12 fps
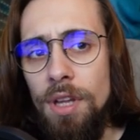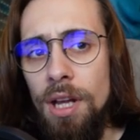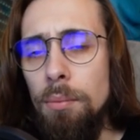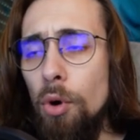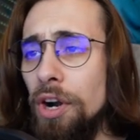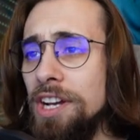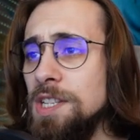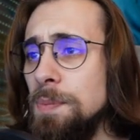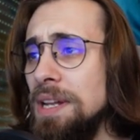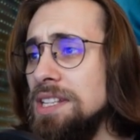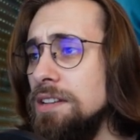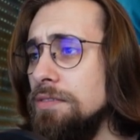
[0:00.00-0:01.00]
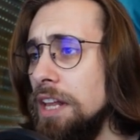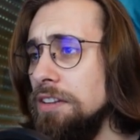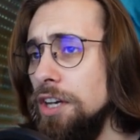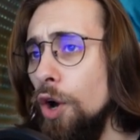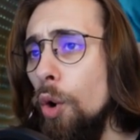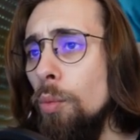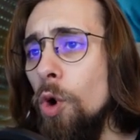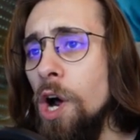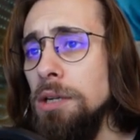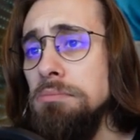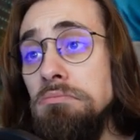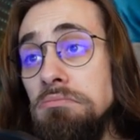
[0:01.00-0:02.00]
more expensive than the home
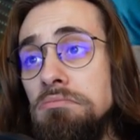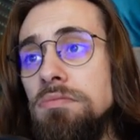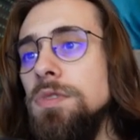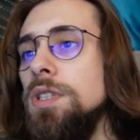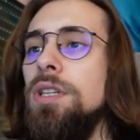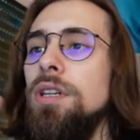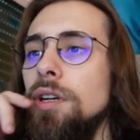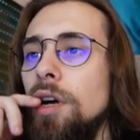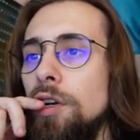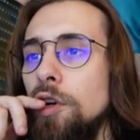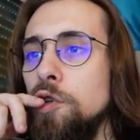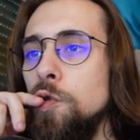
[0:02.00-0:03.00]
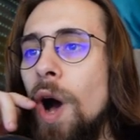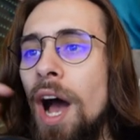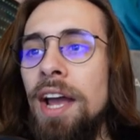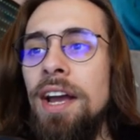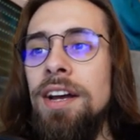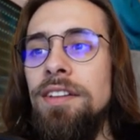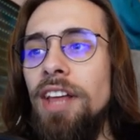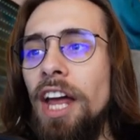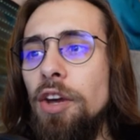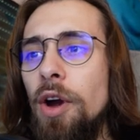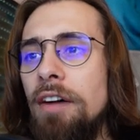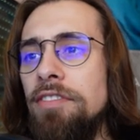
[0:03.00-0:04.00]
one. God knows why. Then
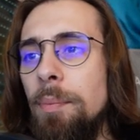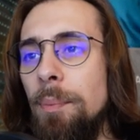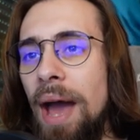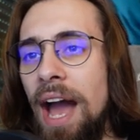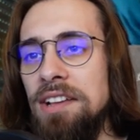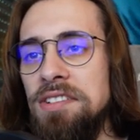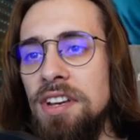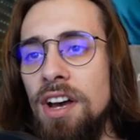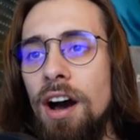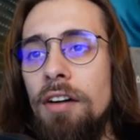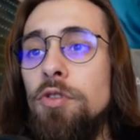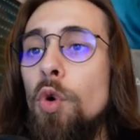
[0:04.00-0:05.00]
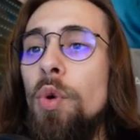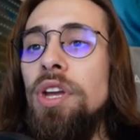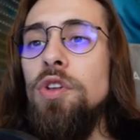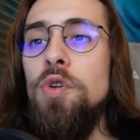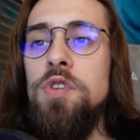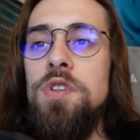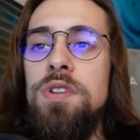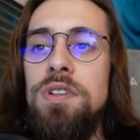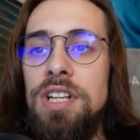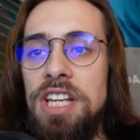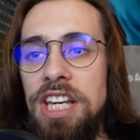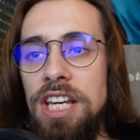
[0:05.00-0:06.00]
you have the packs of the Windows
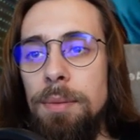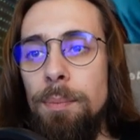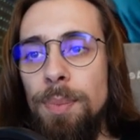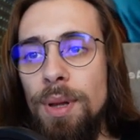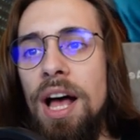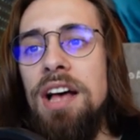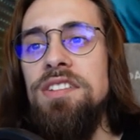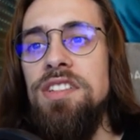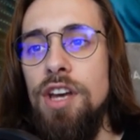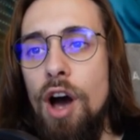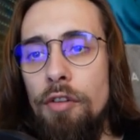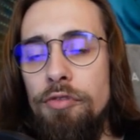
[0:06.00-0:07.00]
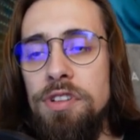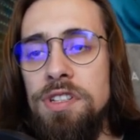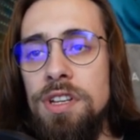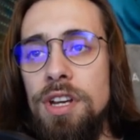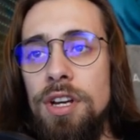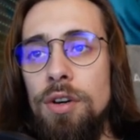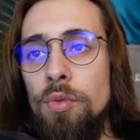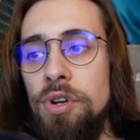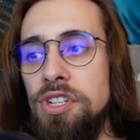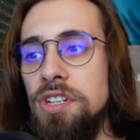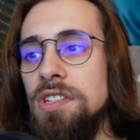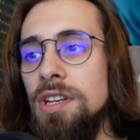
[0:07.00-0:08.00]
key plus the Office,
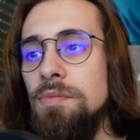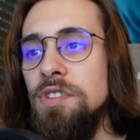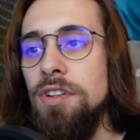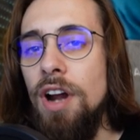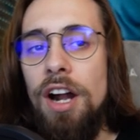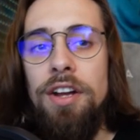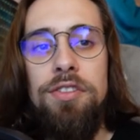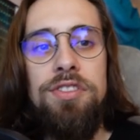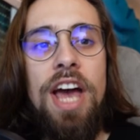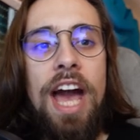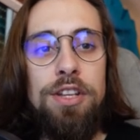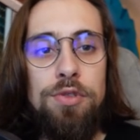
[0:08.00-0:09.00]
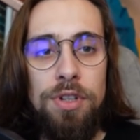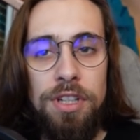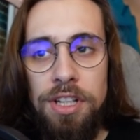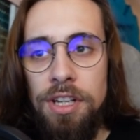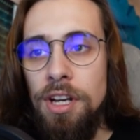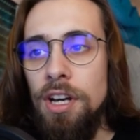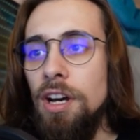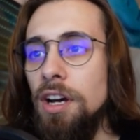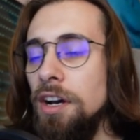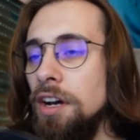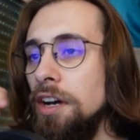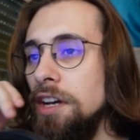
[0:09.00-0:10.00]
which in some scenarios actually
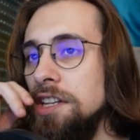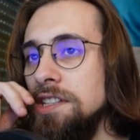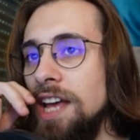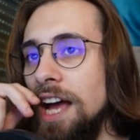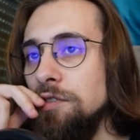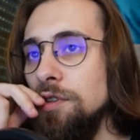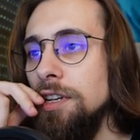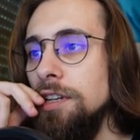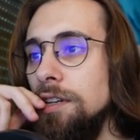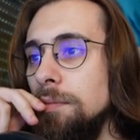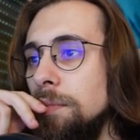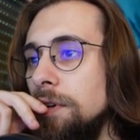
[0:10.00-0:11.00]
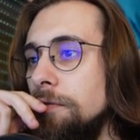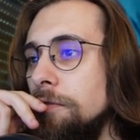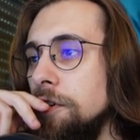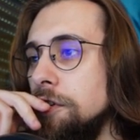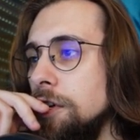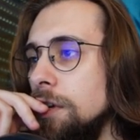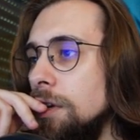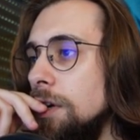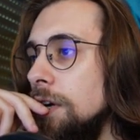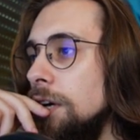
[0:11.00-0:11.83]
uh, is actually beneficial.